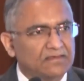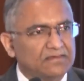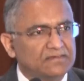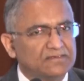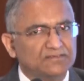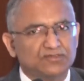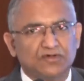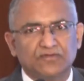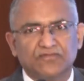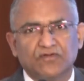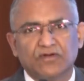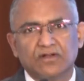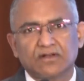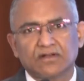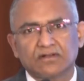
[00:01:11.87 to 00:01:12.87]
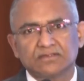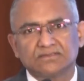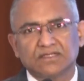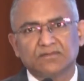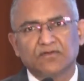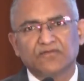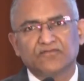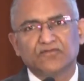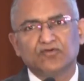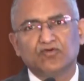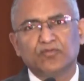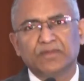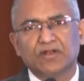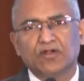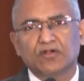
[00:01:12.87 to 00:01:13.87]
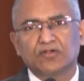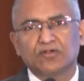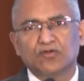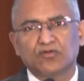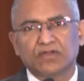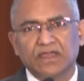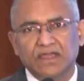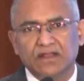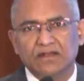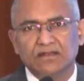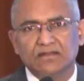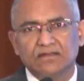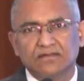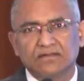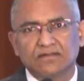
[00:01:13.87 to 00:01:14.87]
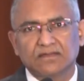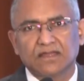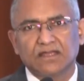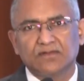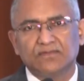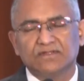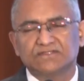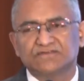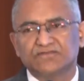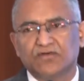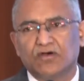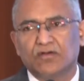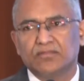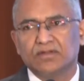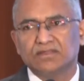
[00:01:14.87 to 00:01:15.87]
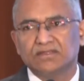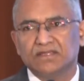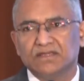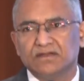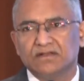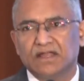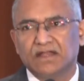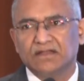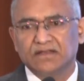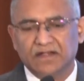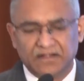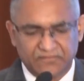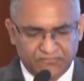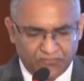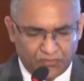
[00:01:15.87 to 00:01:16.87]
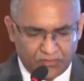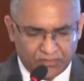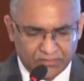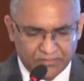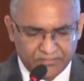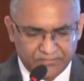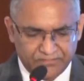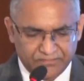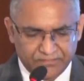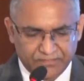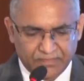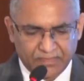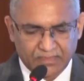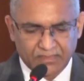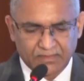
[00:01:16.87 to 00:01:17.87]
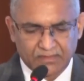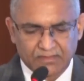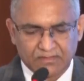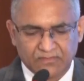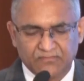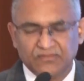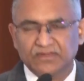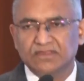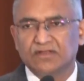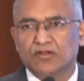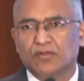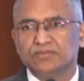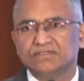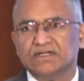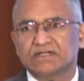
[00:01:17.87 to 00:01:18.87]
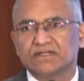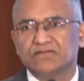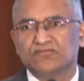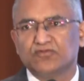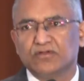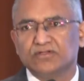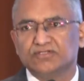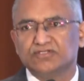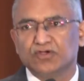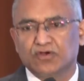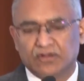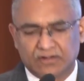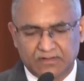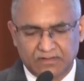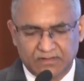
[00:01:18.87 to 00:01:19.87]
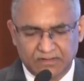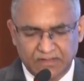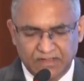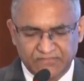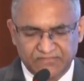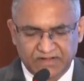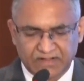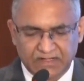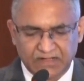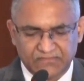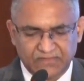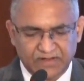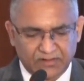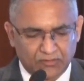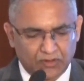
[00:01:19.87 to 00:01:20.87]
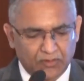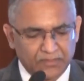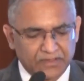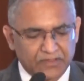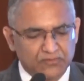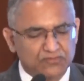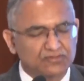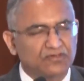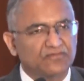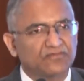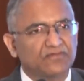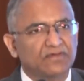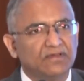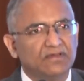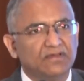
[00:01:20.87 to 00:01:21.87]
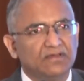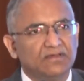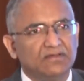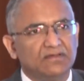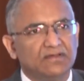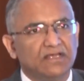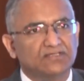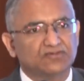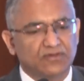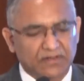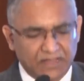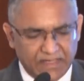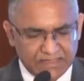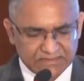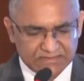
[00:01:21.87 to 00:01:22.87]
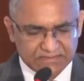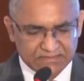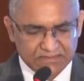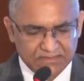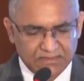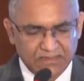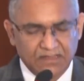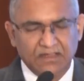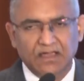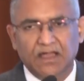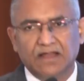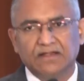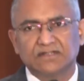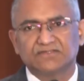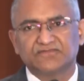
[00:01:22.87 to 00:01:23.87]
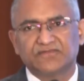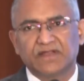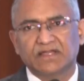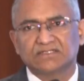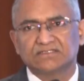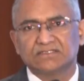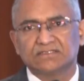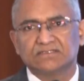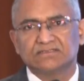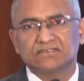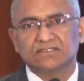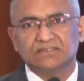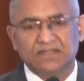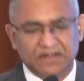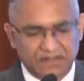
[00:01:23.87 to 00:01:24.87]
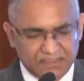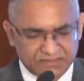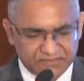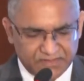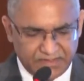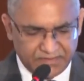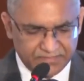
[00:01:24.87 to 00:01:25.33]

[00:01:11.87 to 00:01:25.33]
So for some of you who may not know GAIL, GAIL was formed in the year 1984 with an objective to ensure effective and economic use of natural gas and its fractions in the industry.